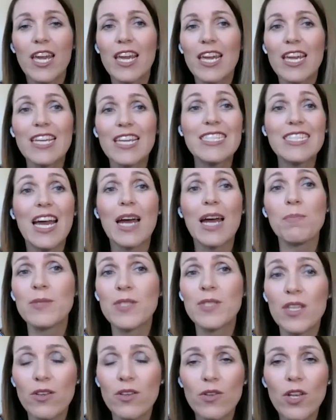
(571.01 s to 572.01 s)
it's
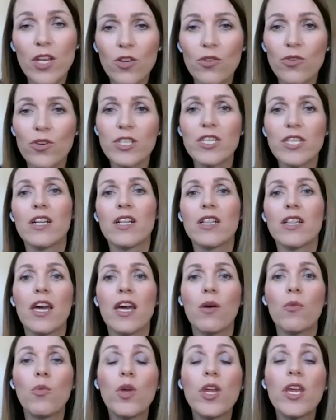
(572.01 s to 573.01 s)
absolutely critical
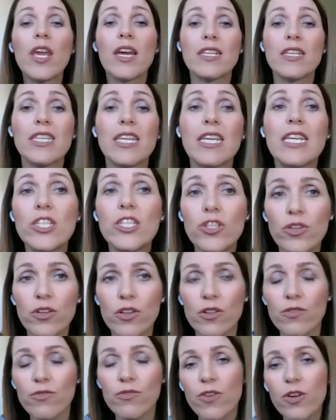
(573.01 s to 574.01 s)
that we as
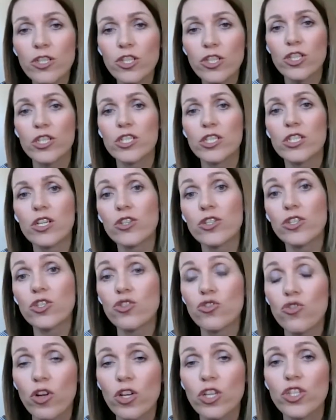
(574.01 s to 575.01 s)
internal functions are
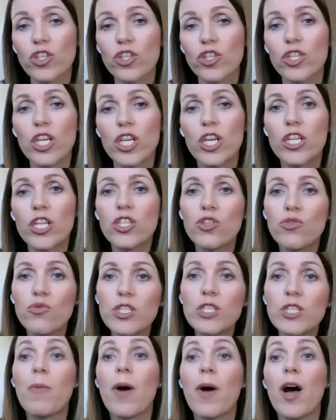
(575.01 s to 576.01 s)
structured to
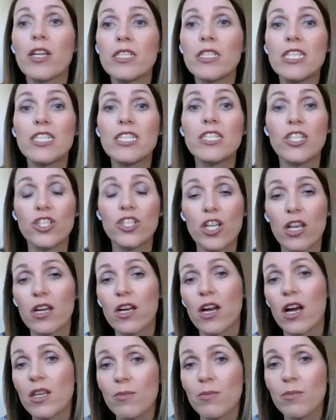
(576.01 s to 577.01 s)
respond to digital
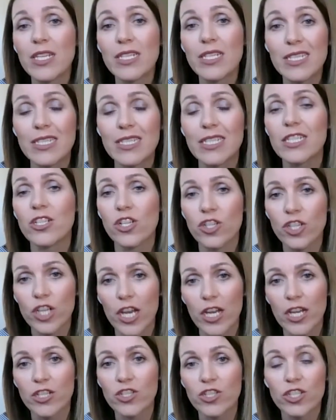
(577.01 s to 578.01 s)
economy and to digital
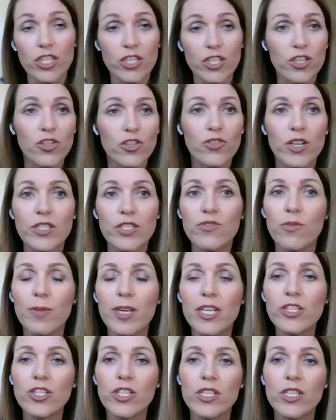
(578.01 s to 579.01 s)
change, digital
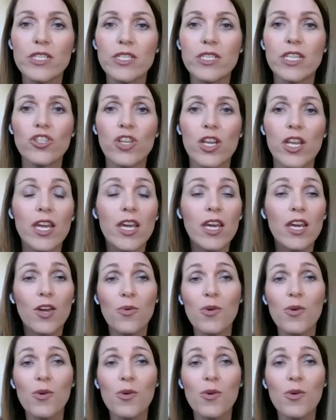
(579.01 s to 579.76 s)
transformation, essentially.